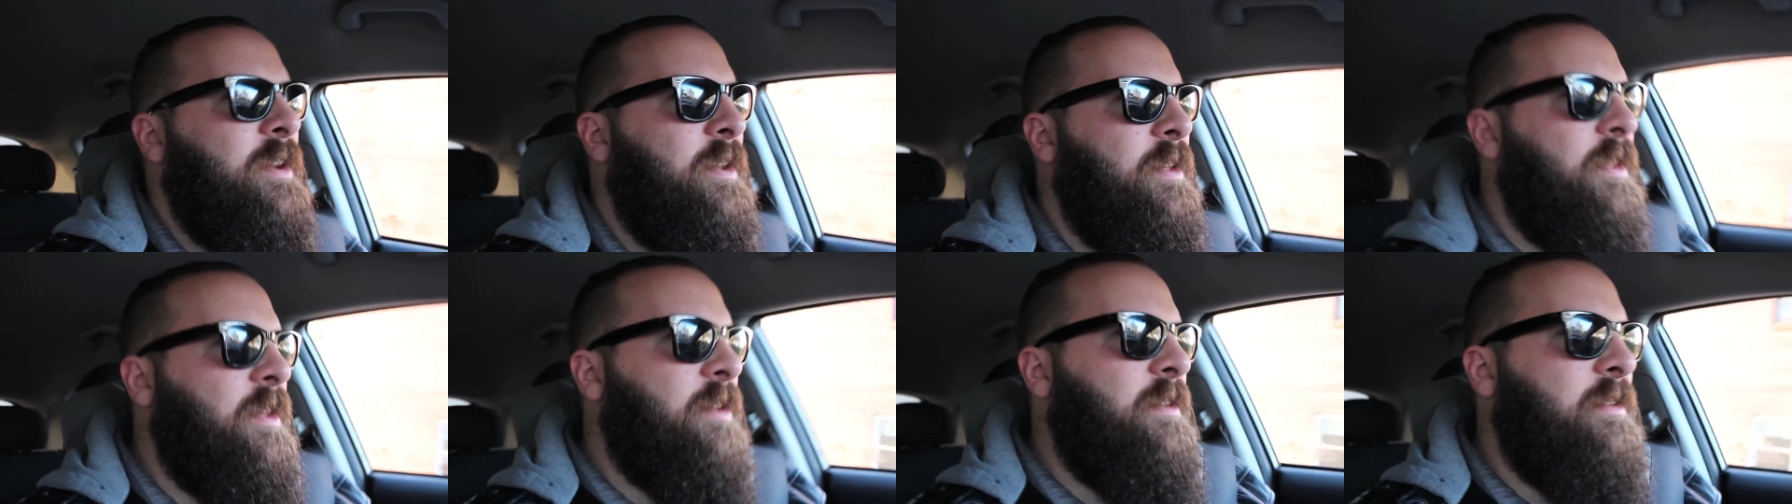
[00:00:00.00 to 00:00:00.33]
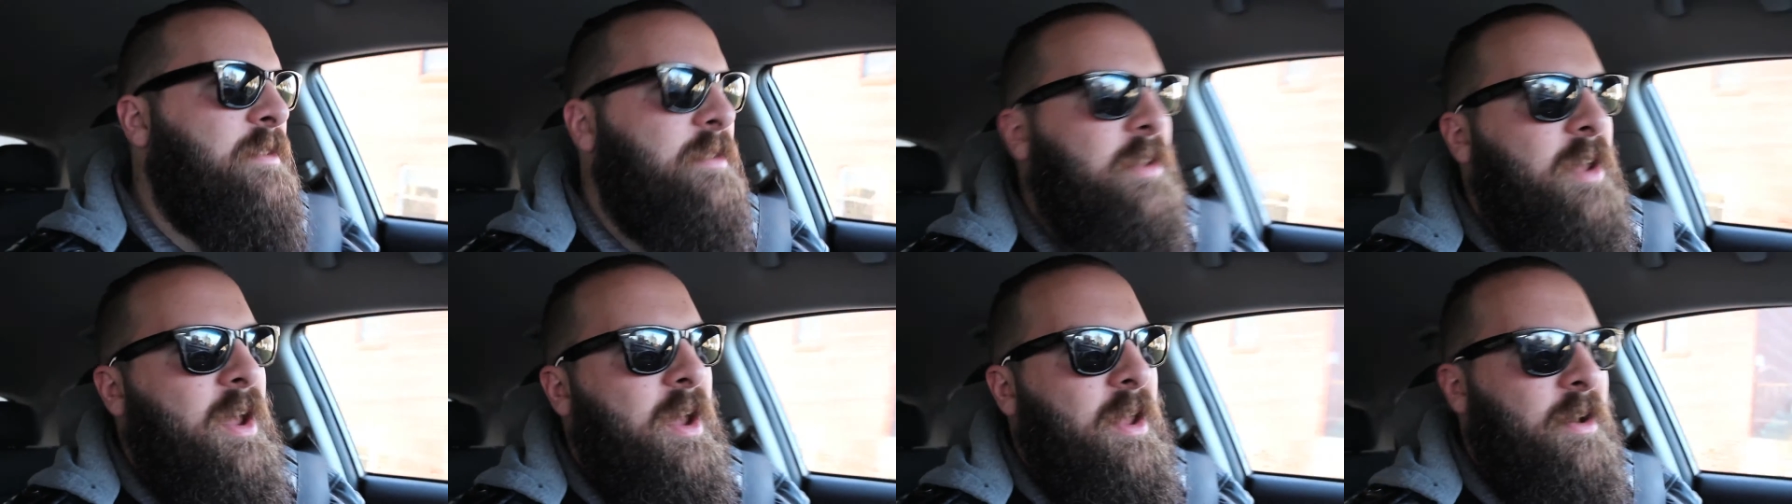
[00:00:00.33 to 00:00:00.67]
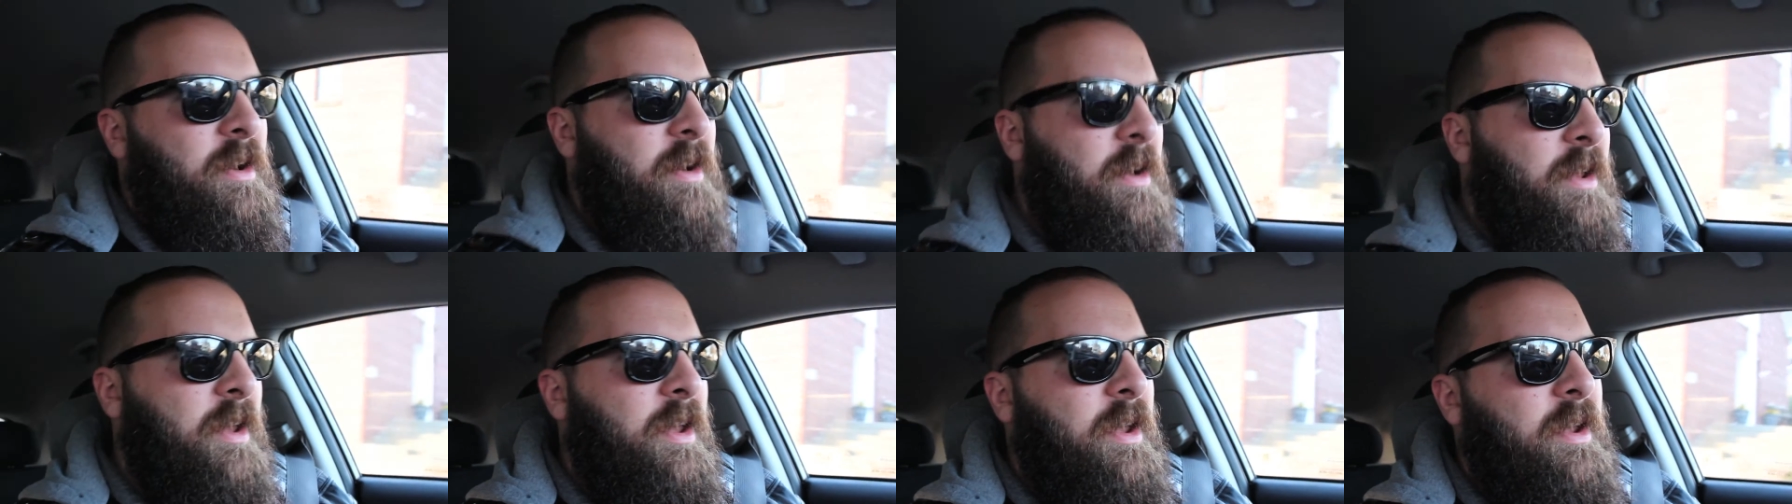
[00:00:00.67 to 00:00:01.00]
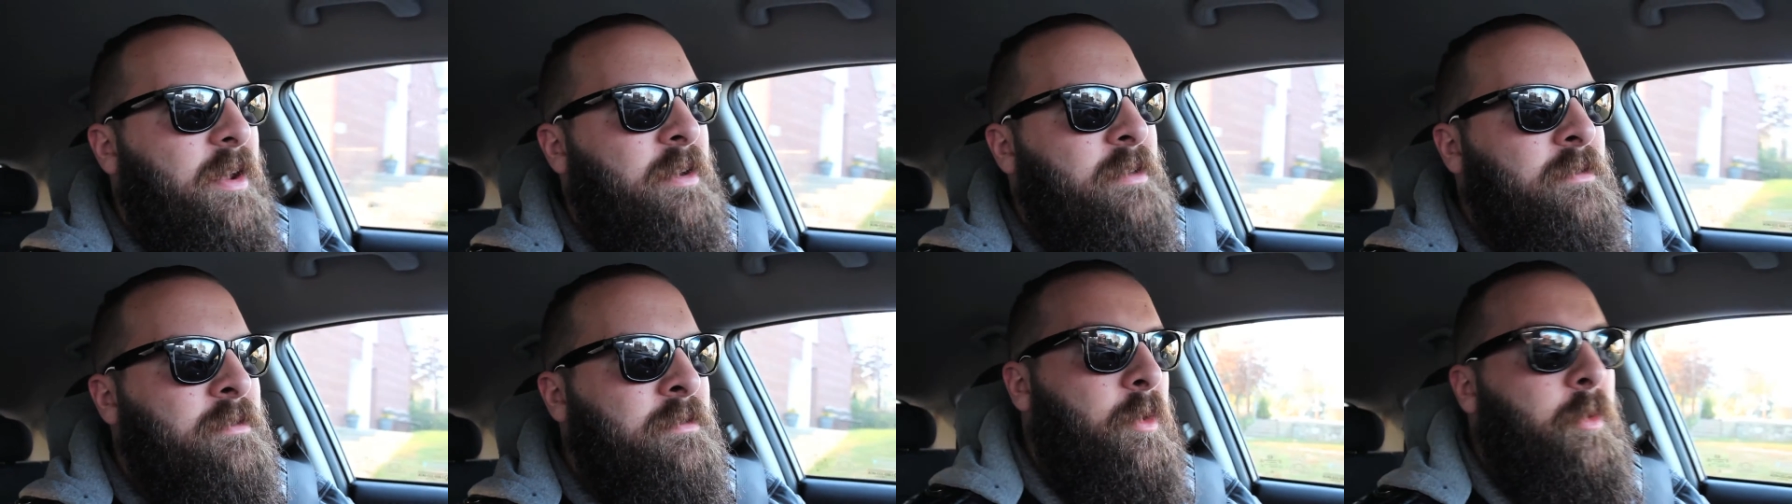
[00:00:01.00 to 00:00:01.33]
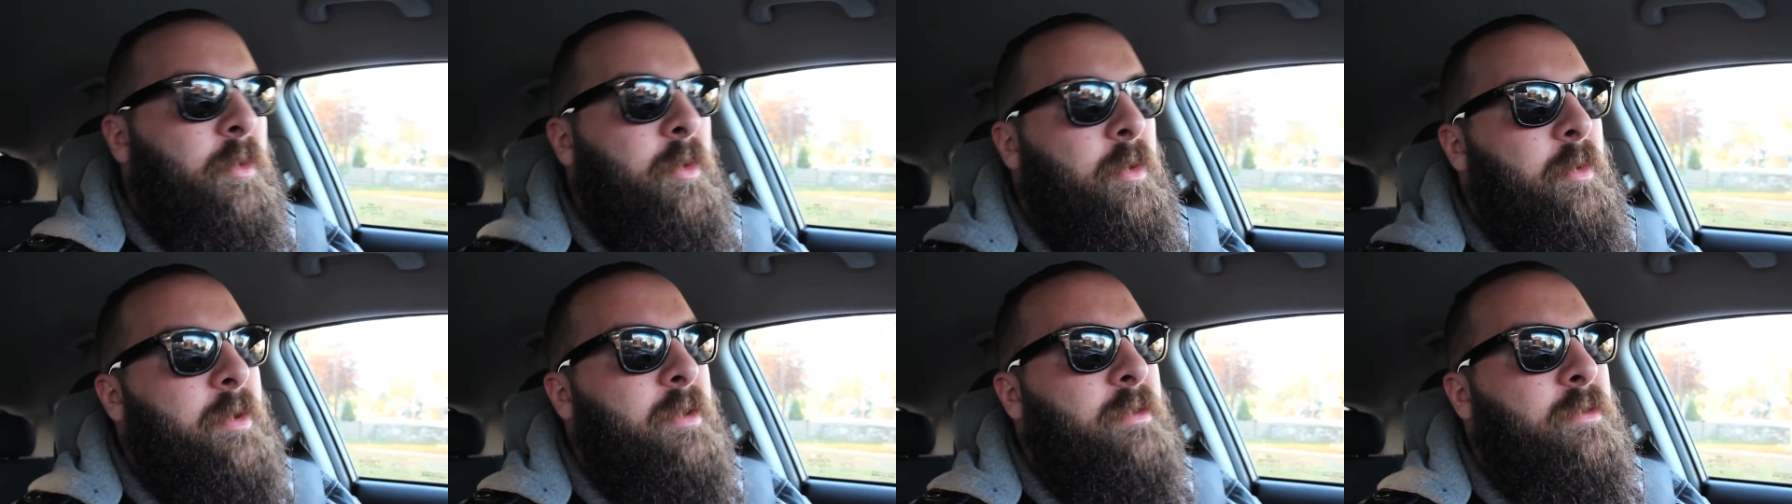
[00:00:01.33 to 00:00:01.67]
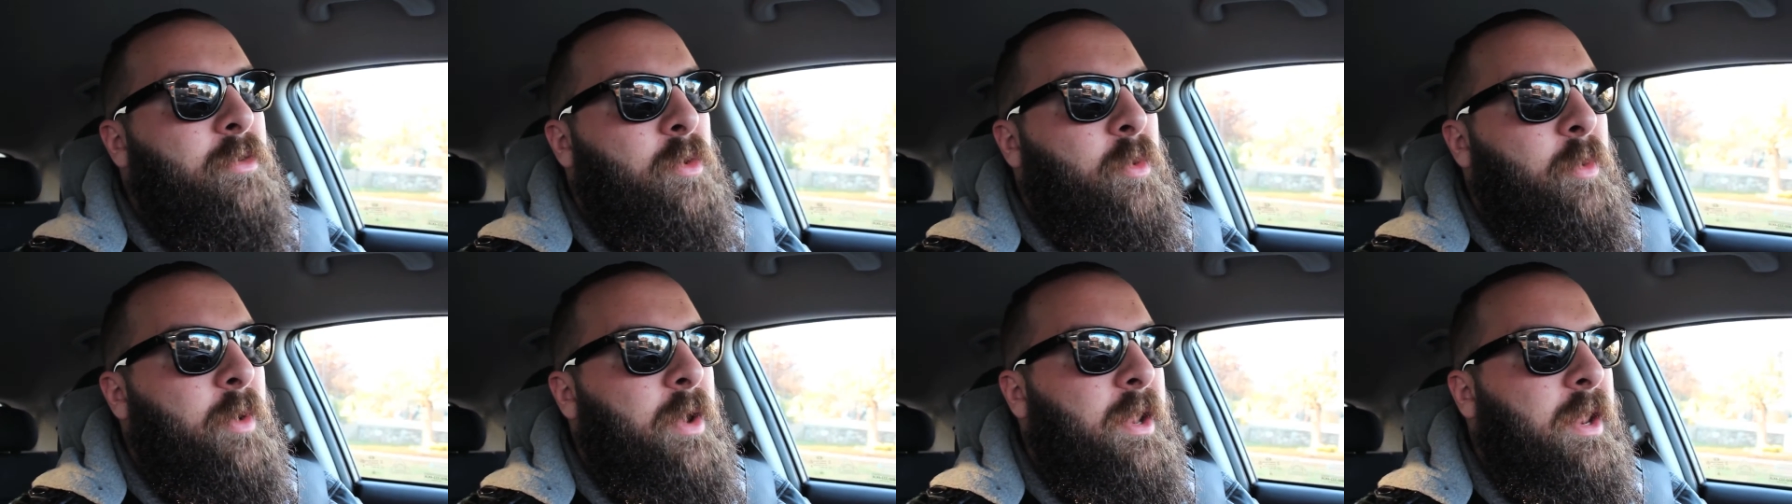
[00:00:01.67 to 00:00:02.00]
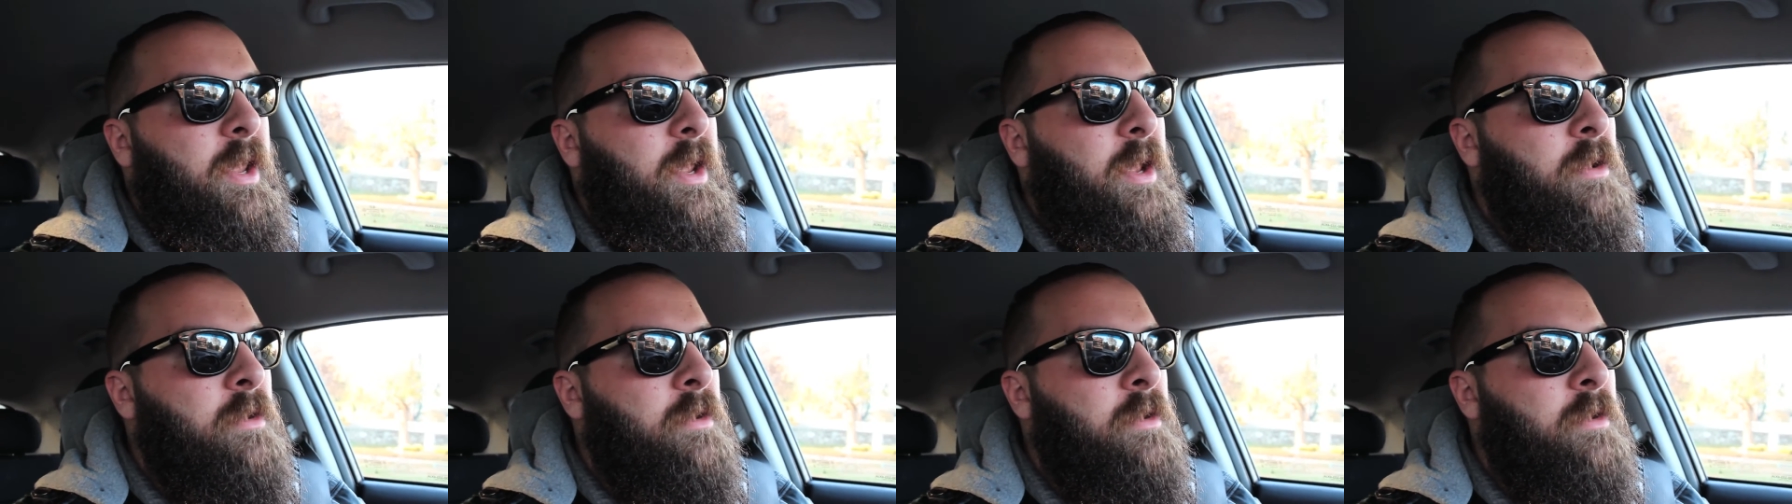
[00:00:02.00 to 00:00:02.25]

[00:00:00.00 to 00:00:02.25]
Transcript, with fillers: all day Saturday. Well, we went to a wedding.